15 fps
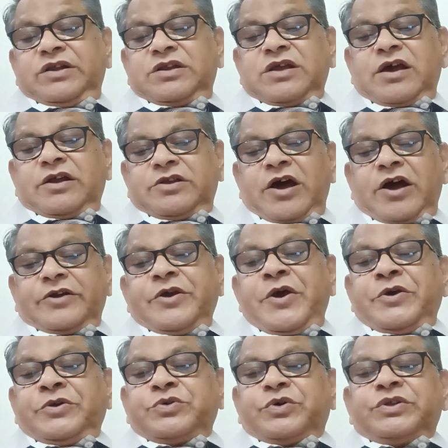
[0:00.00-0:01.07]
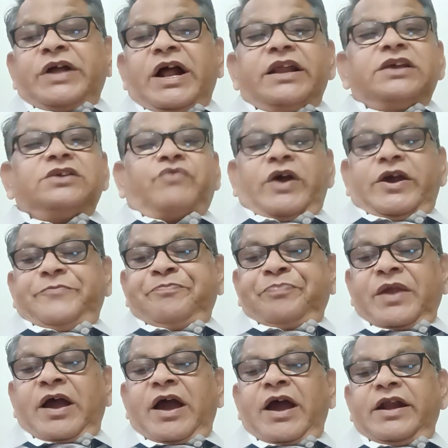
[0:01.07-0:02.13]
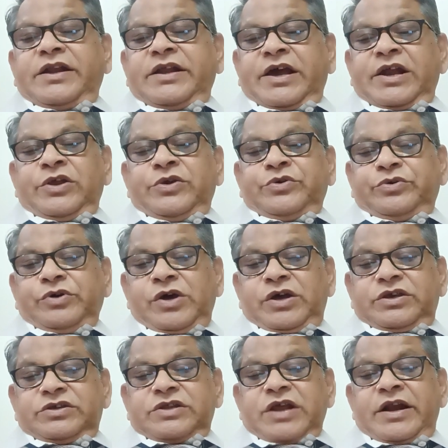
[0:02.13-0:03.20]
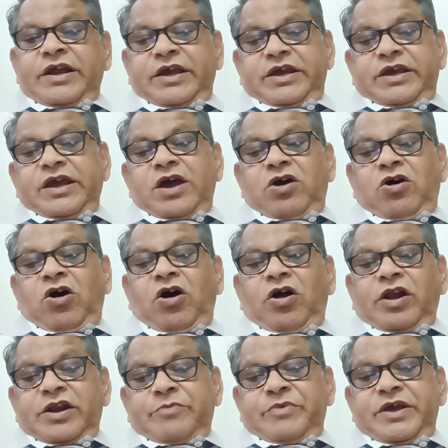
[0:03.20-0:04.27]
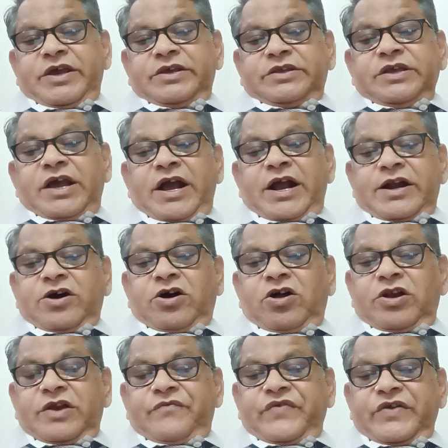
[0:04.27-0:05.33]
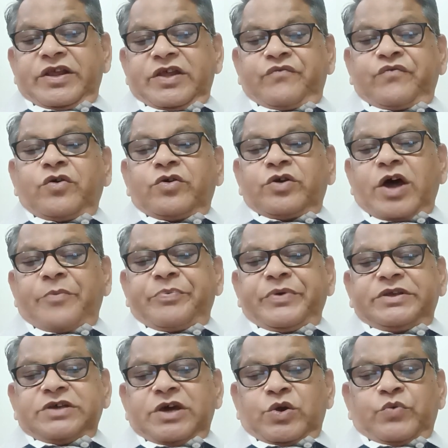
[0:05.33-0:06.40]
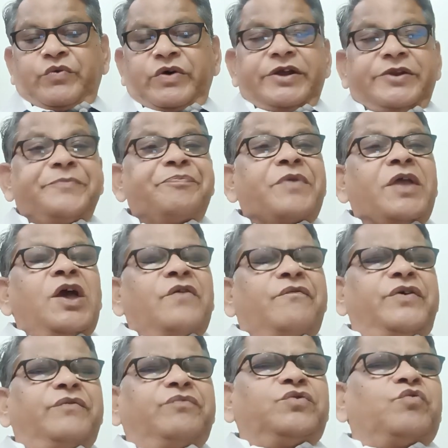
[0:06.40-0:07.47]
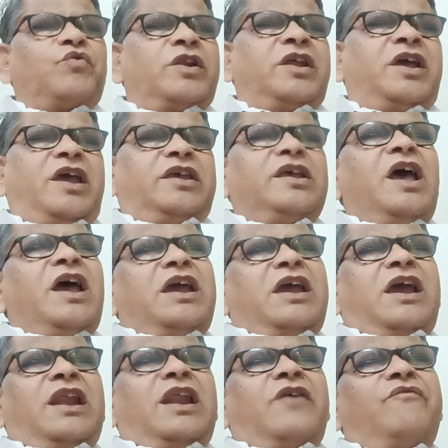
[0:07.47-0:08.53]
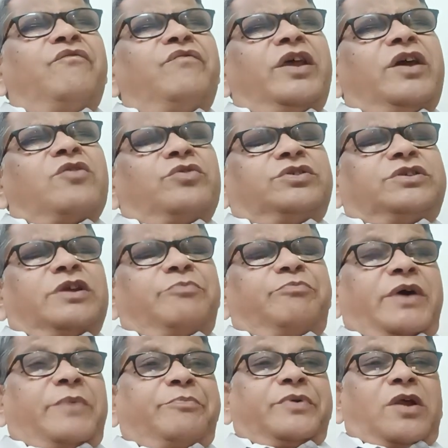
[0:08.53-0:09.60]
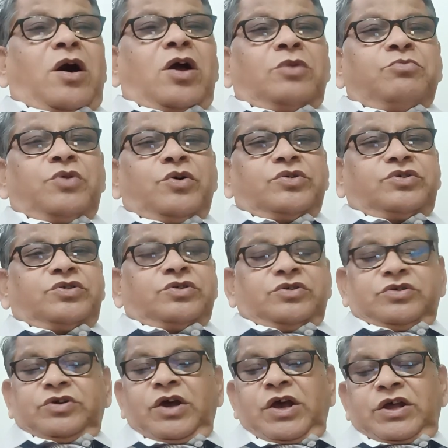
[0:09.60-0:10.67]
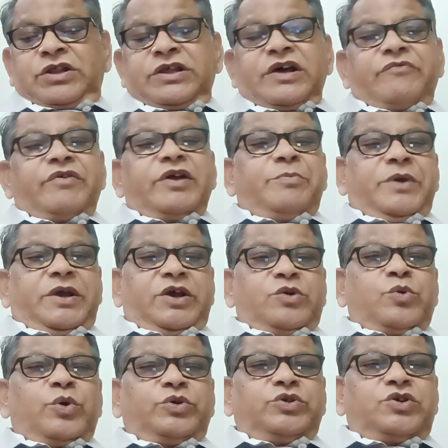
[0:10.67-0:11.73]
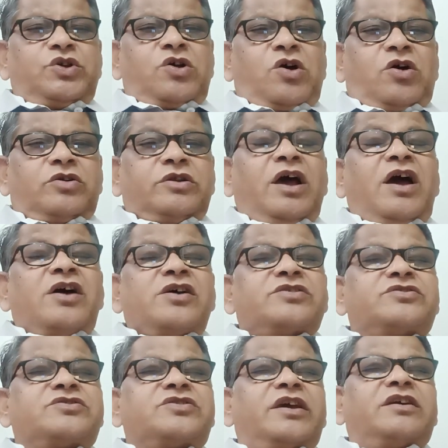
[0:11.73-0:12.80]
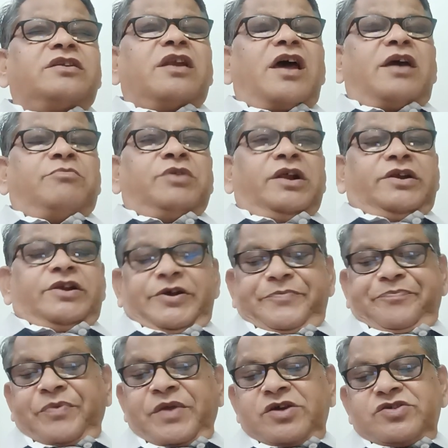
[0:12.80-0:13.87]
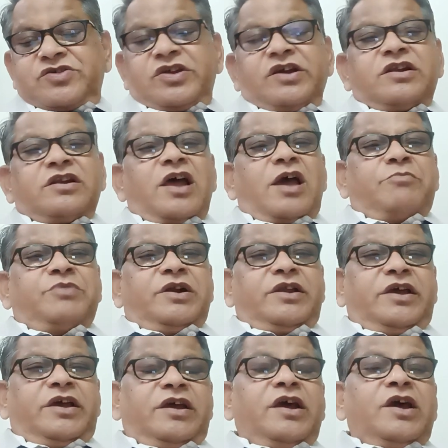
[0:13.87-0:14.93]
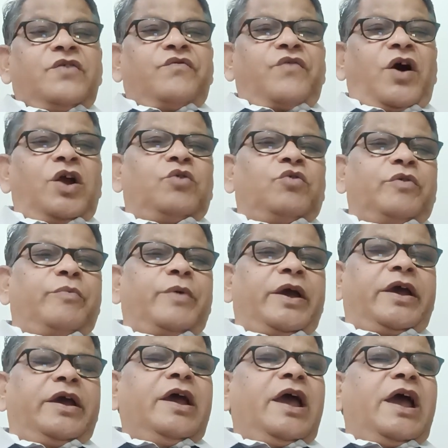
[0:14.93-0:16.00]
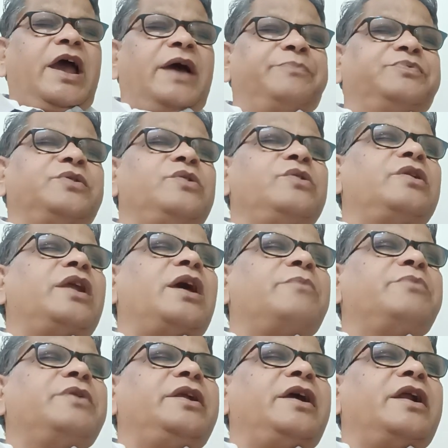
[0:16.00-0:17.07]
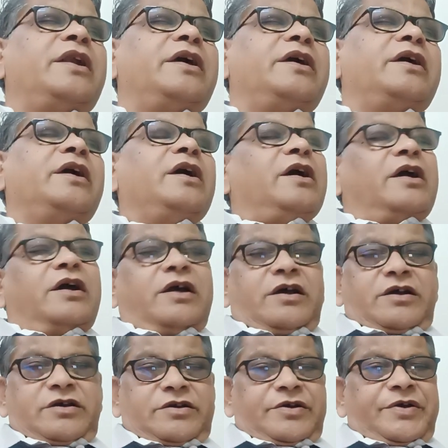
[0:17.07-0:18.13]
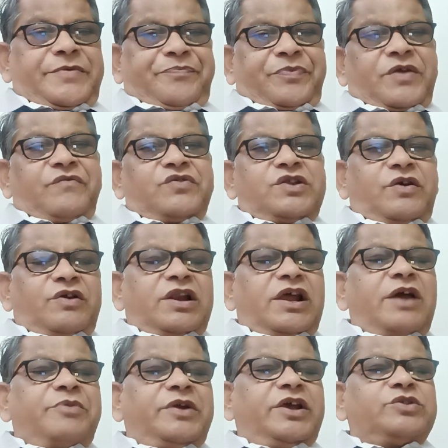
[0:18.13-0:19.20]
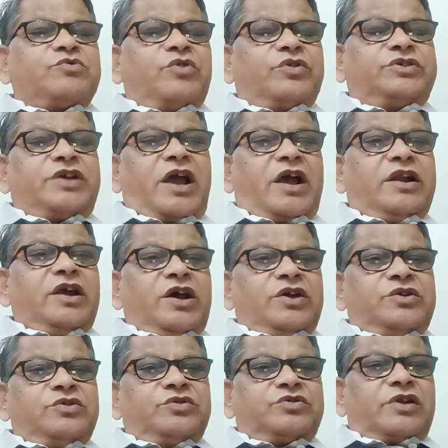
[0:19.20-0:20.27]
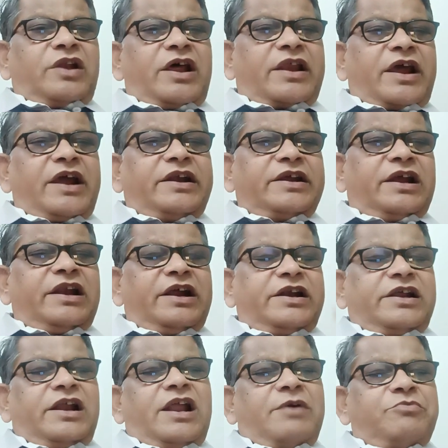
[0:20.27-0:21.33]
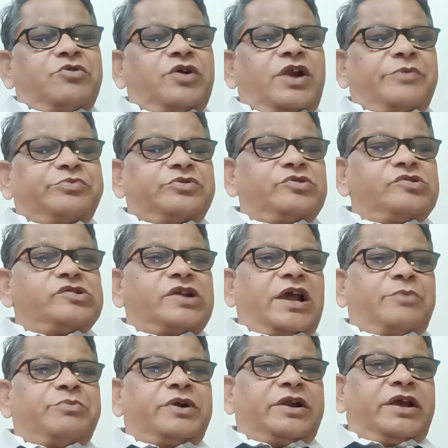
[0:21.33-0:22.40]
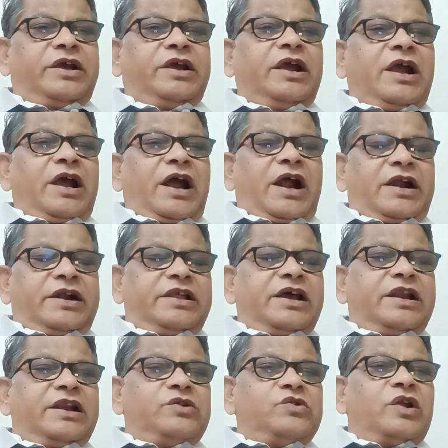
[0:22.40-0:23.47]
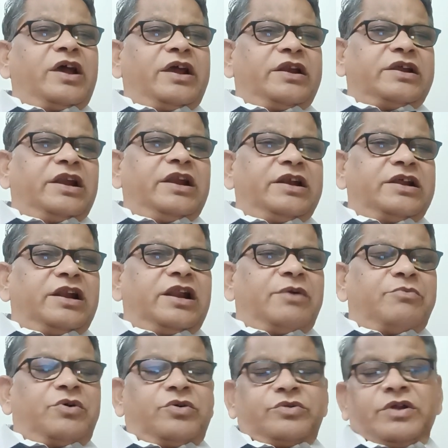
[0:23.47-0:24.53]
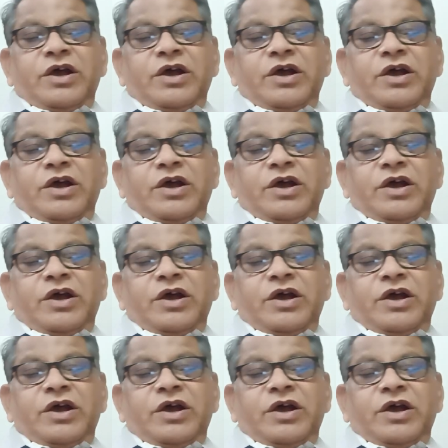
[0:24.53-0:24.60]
tort. So that is why I tell you, study all remedies and all defenses. 4 topics are over. Fifth one is, in every question paper almost there will be question on strict liability. Strict liability followed by absolute liability, and if strict liability is question, you shall write a little about absolute liability, and then you write a little about